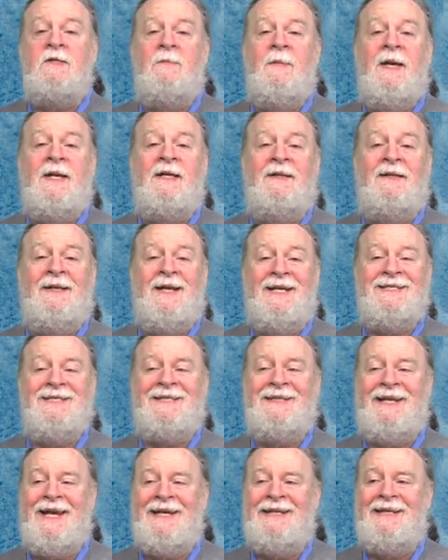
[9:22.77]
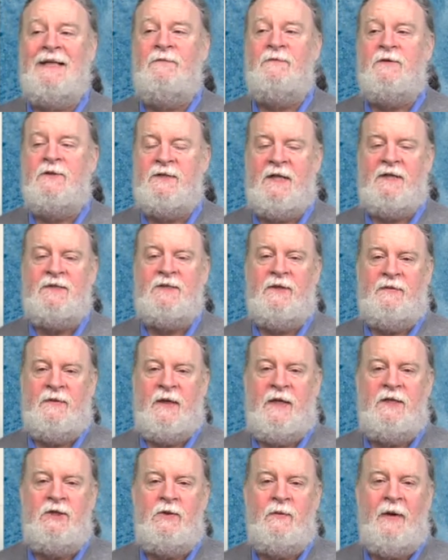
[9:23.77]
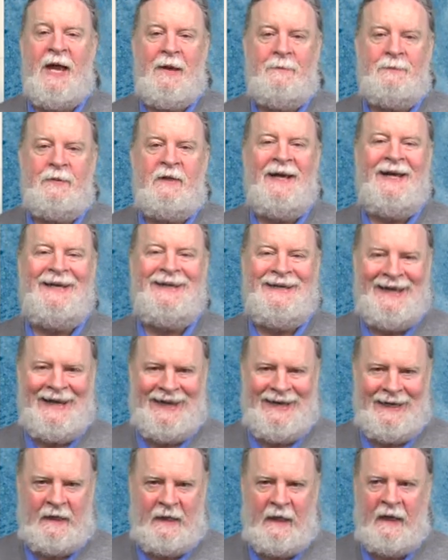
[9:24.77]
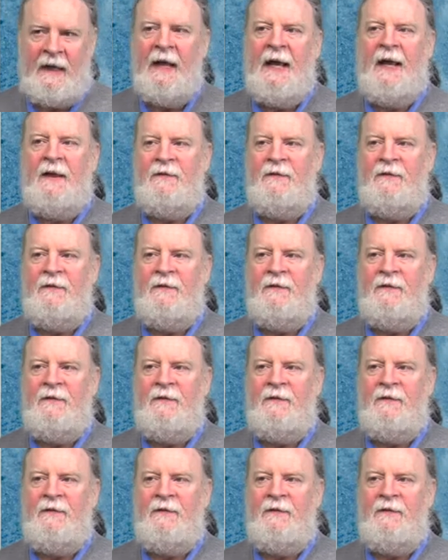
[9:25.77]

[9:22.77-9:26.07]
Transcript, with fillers: to make it less likely for such a thing to happen again.